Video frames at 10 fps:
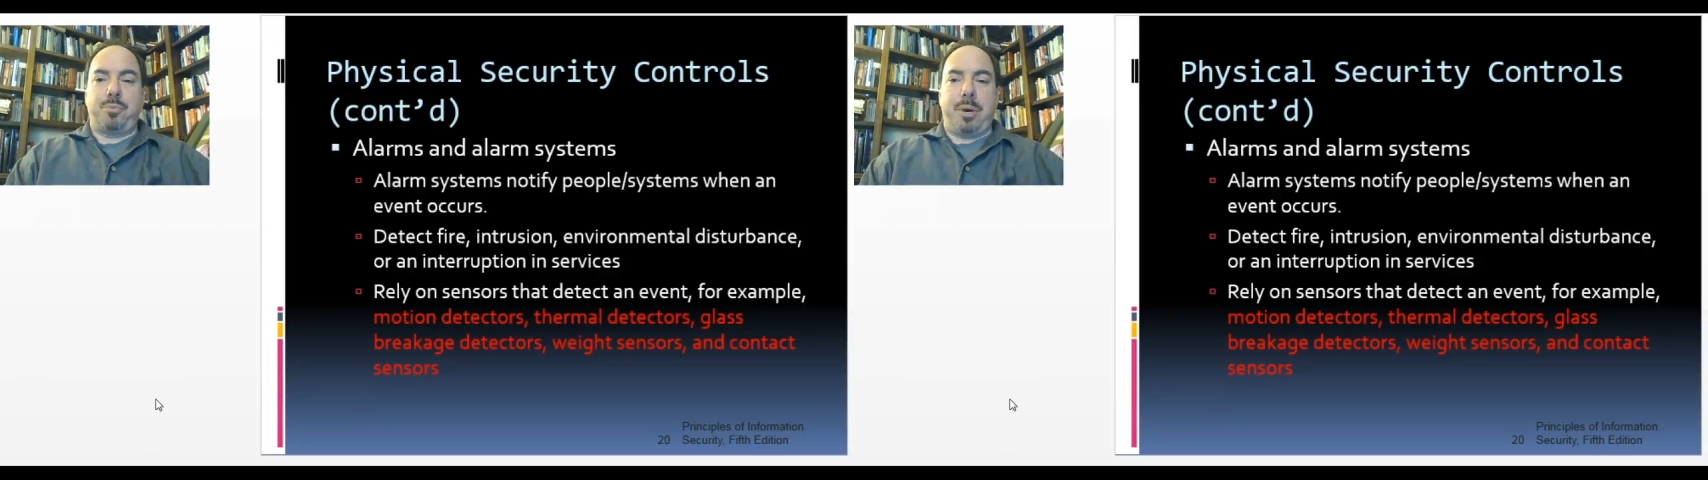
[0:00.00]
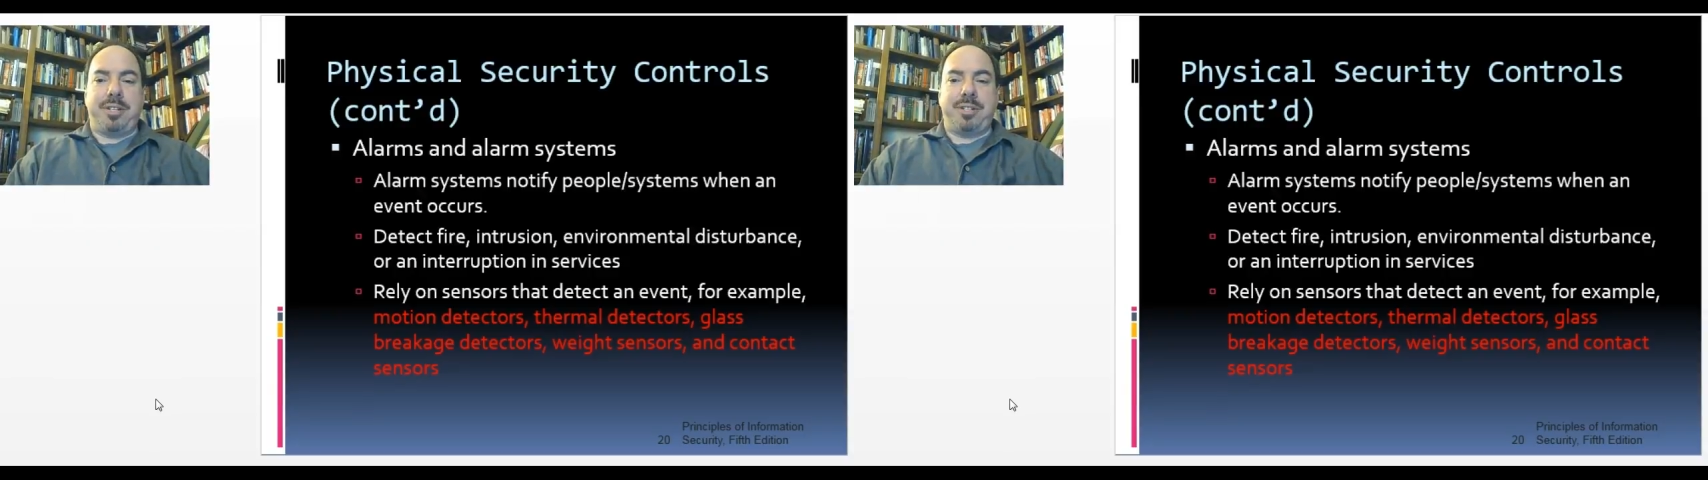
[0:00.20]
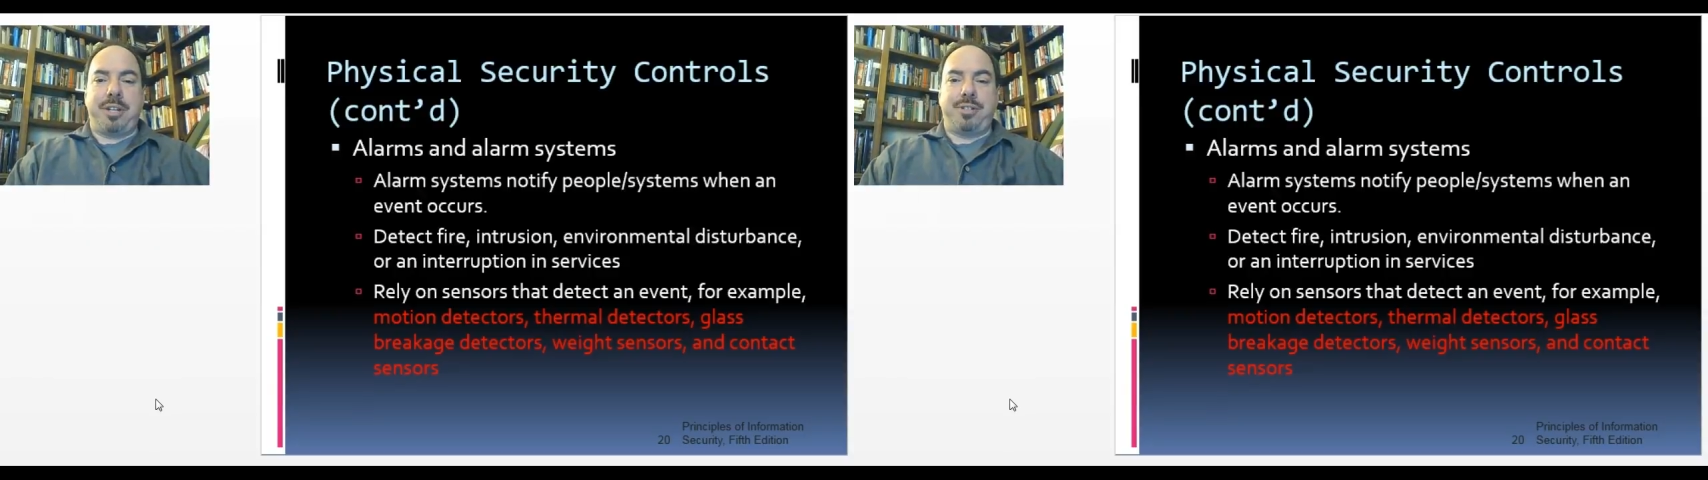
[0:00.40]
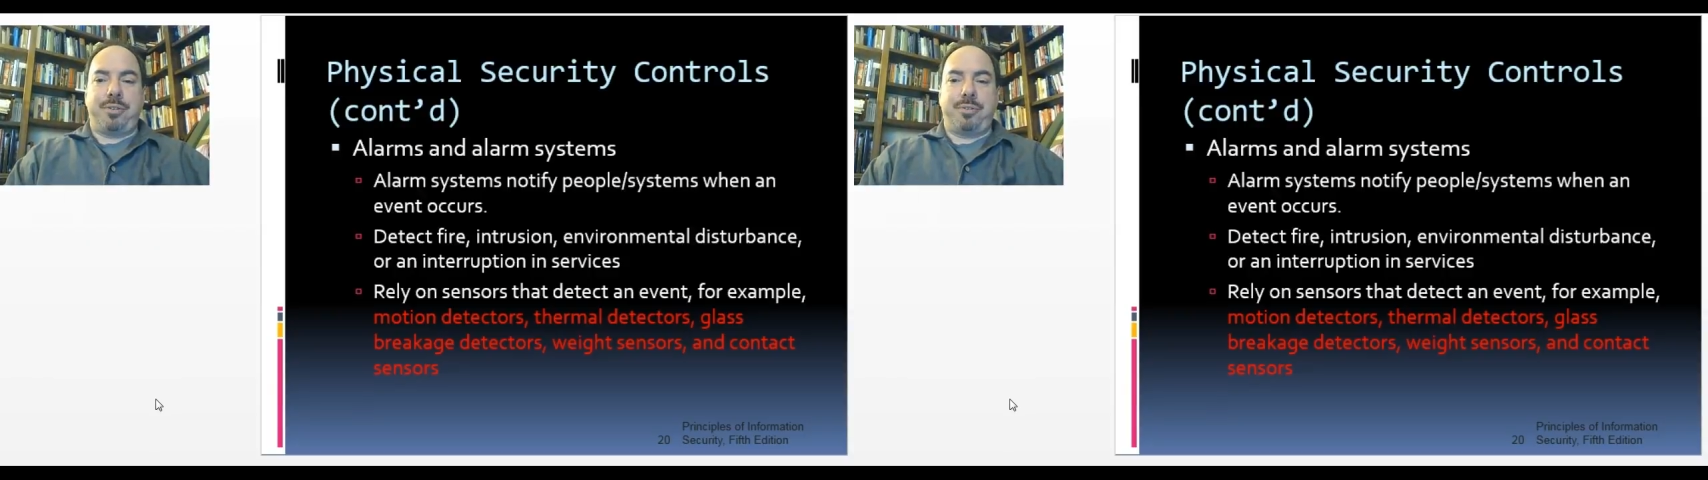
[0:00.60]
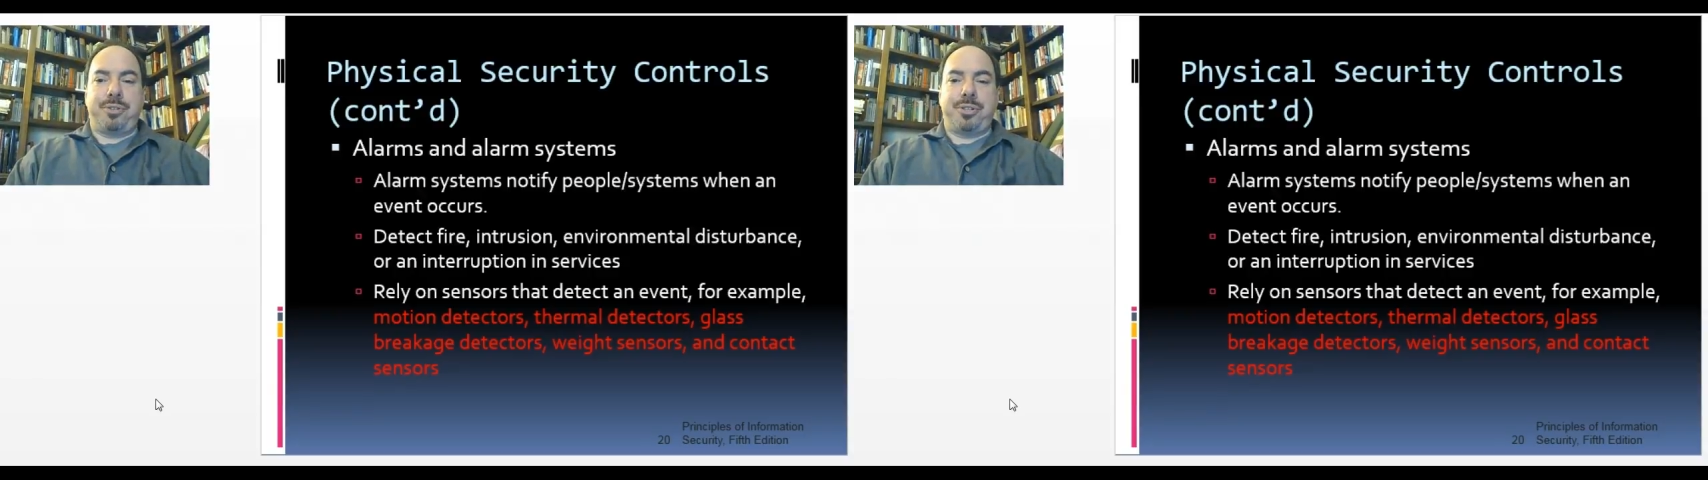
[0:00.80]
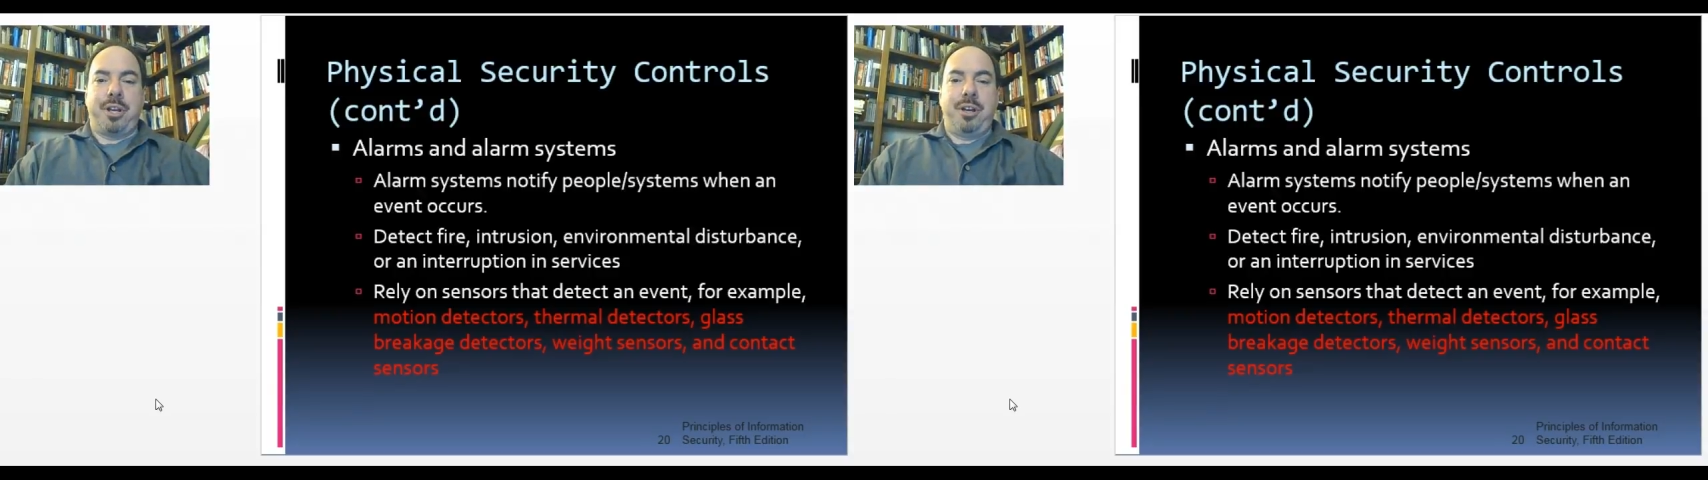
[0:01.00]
weight sensors,